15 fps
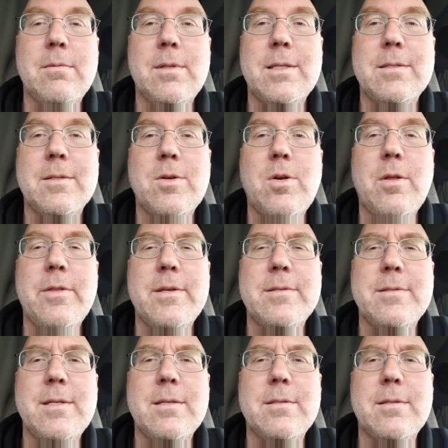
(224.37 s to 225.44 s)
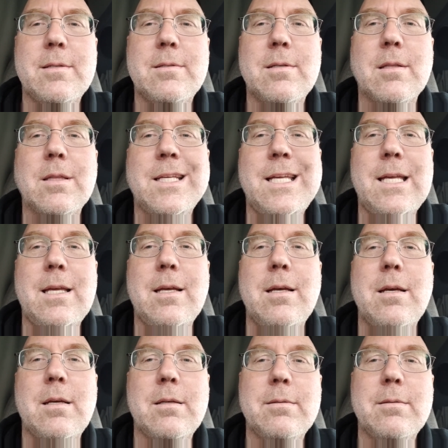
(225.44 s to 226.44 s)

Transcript: let's call this distance a league,